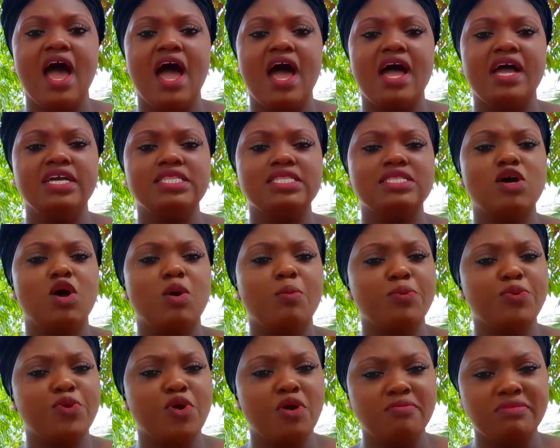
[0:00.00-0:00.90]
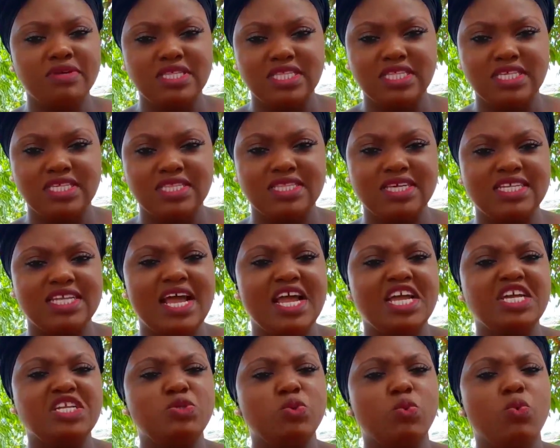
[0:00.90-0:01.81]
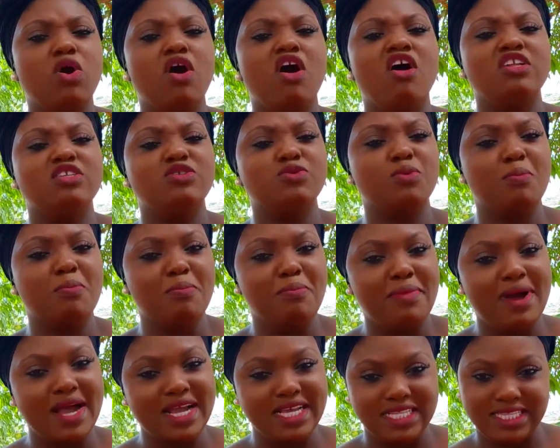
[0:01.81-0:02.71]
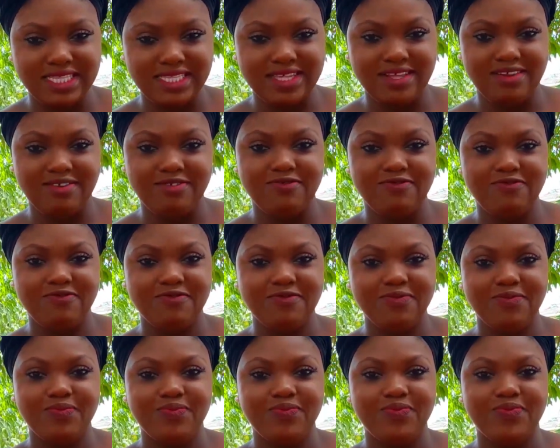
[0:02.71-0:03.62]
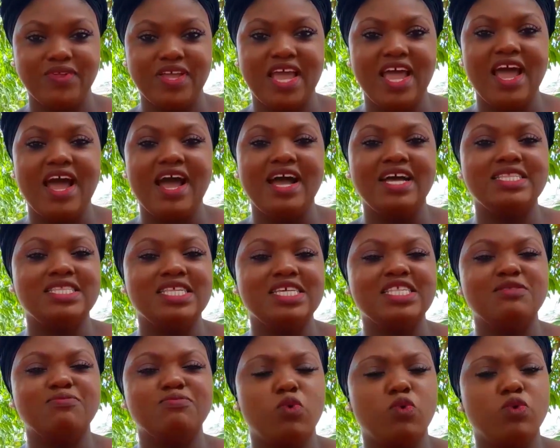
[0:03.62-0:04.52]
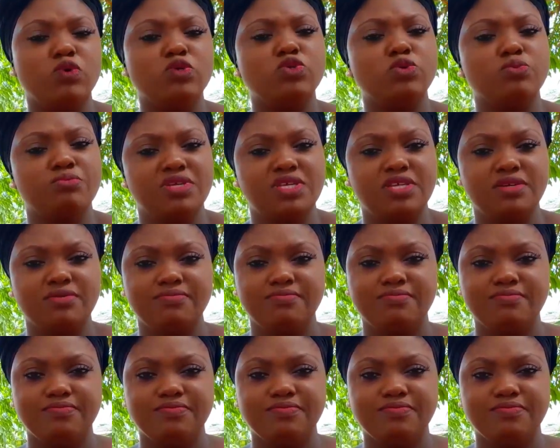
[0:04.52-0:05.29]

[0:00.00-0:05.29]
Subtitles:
I saw promises that I took unto myself as they spoke to me.